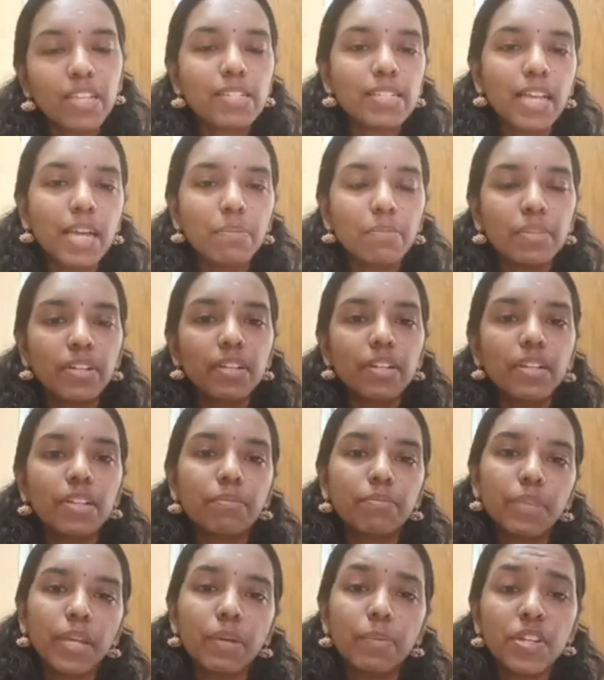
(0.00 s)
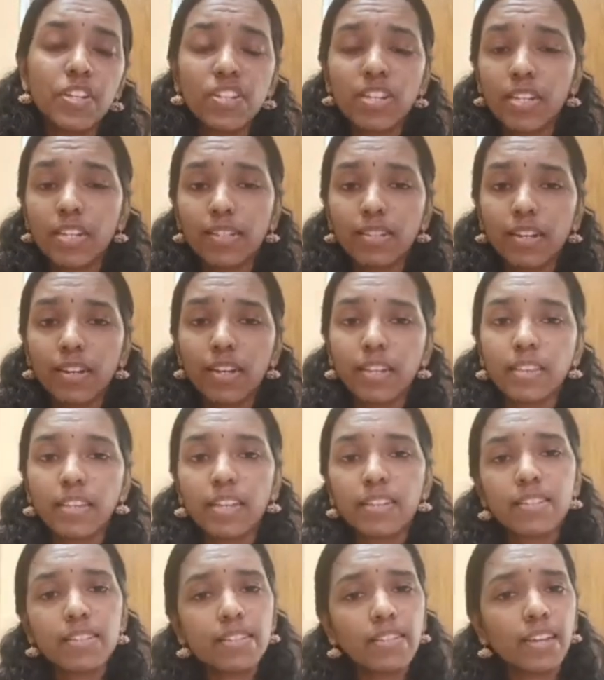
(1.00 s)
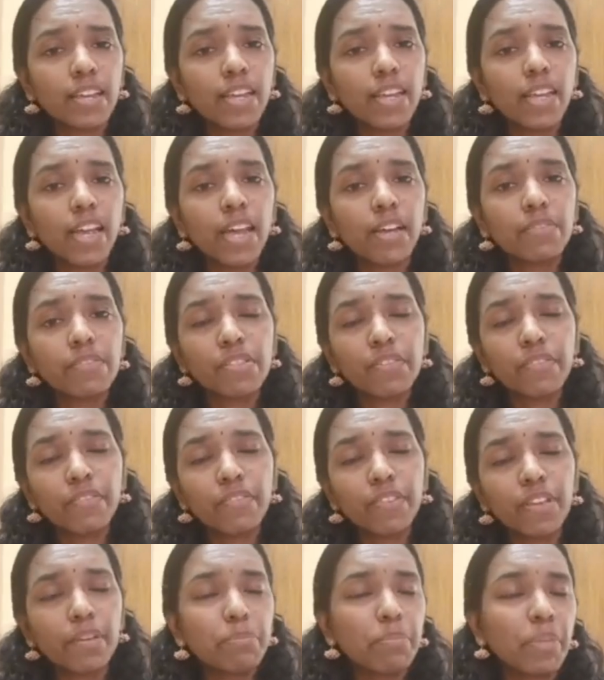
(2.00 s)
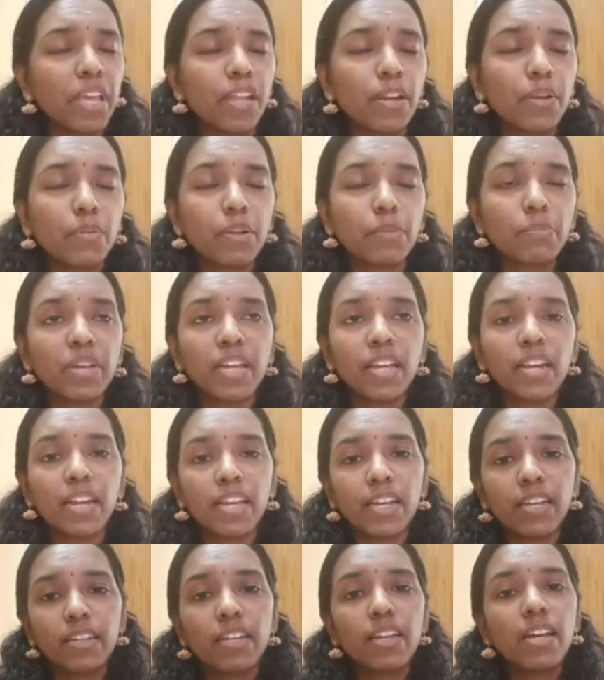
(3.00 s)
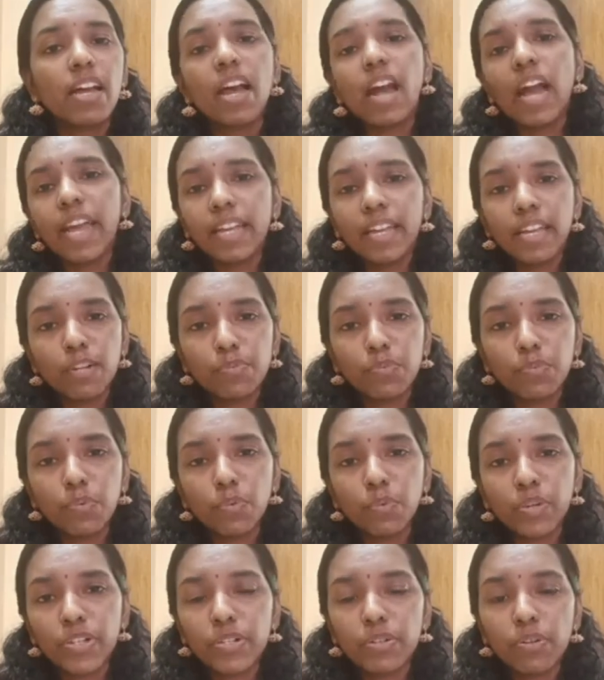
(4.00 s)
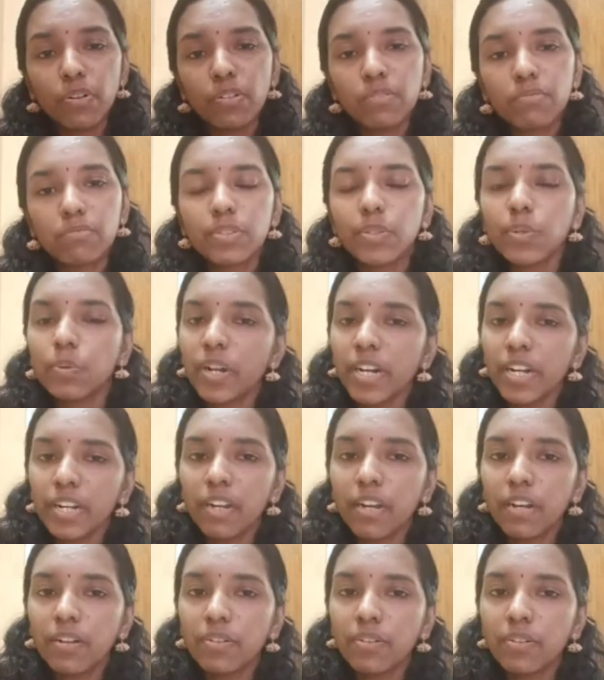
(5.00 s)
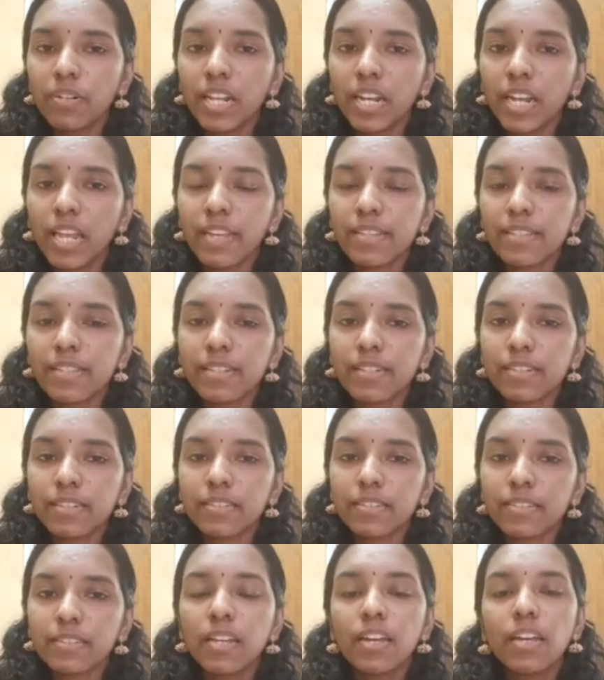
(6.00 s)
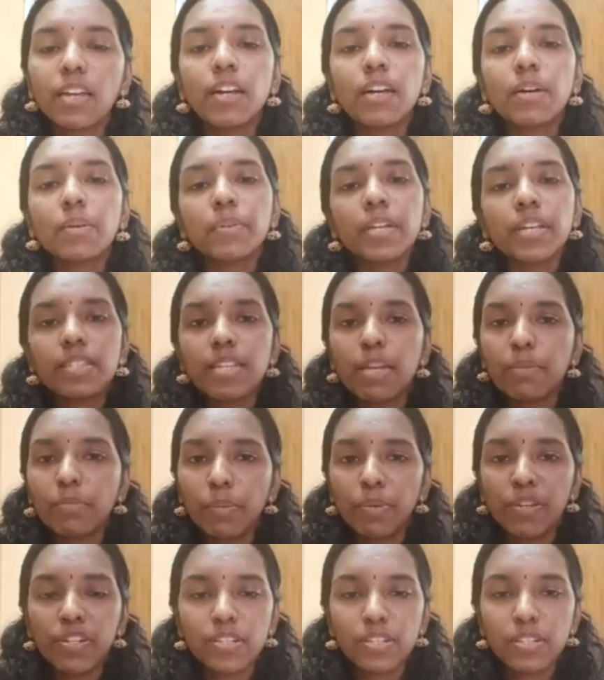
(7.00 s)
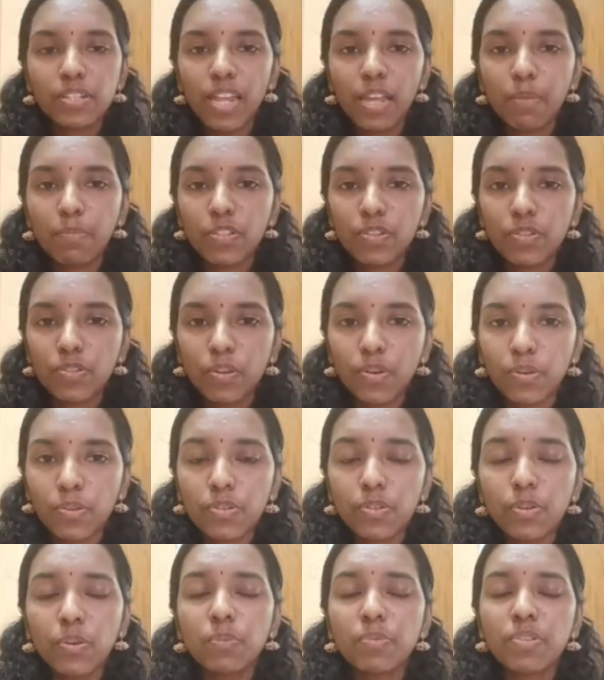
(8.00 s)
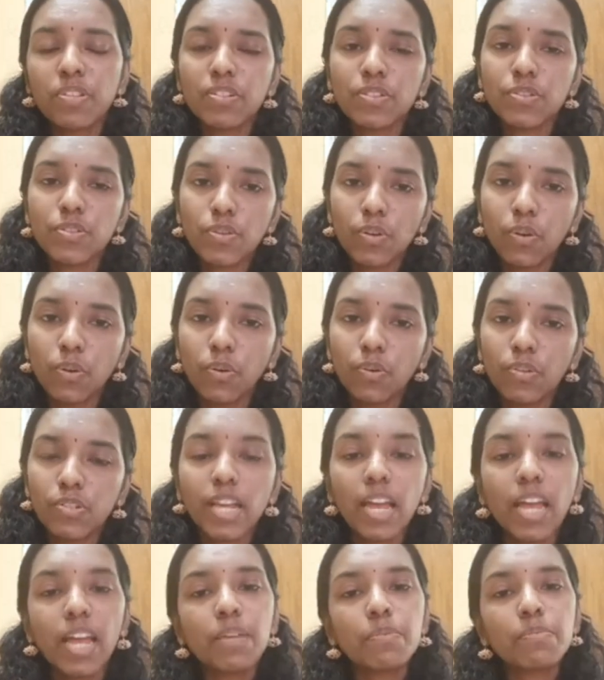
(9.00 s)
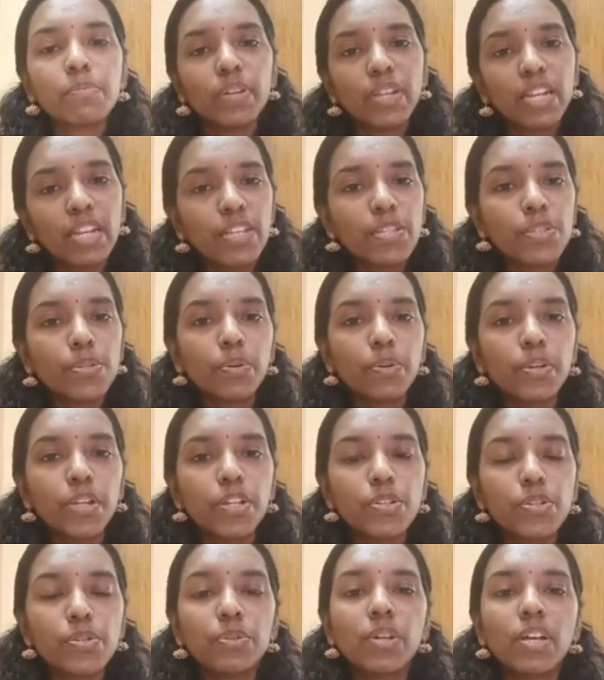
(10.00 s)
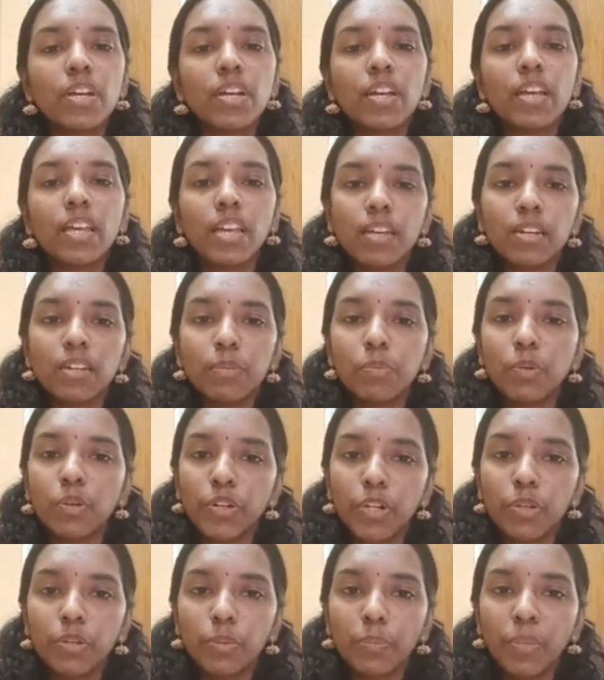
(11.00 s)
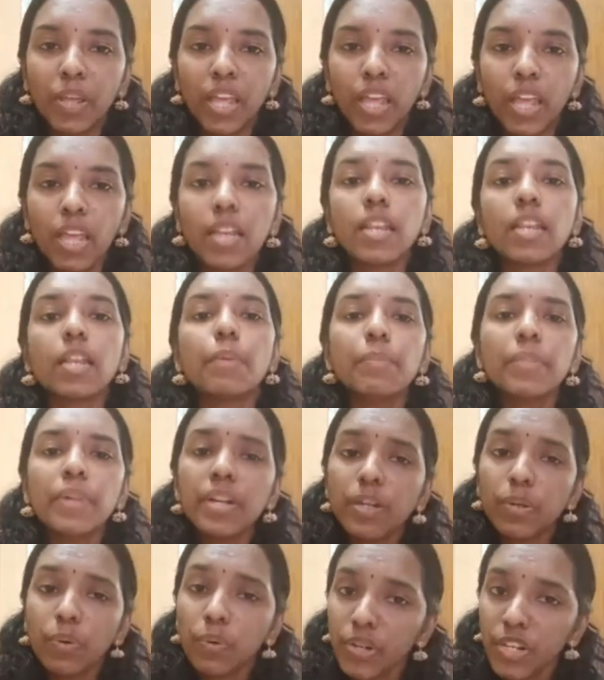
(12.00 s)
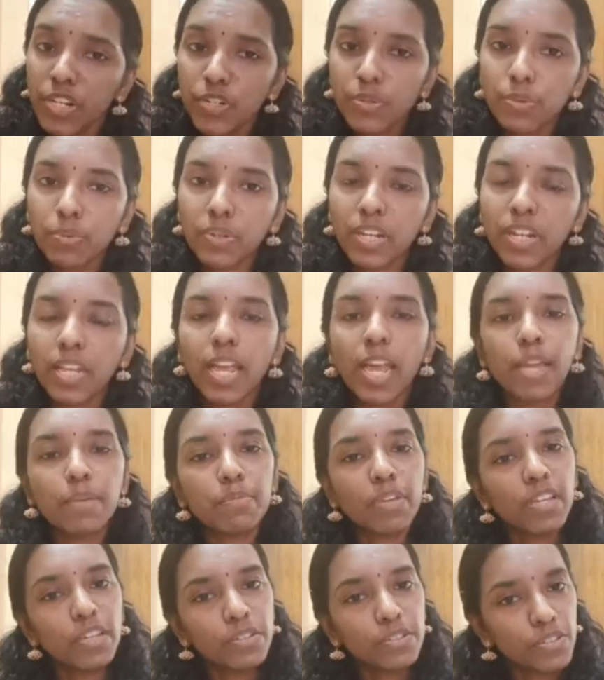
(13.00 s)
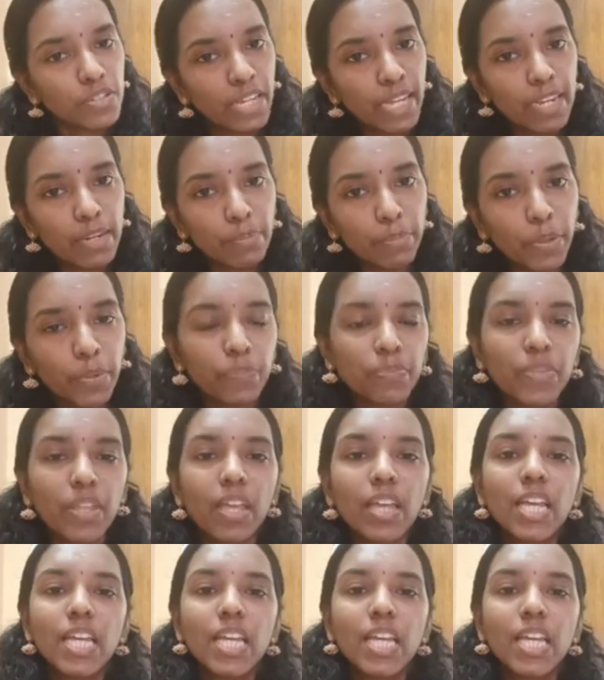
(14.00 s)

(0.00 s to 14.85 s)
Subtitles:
Example, patient is telling that, sister, I have severe pain over my leg. I can't move at all. So what you have to tell as a nurse? Example, patient's name is George. Oh, Mr. George, I'm really sorry to hear about your pain, but no need to worry, I am here to help you.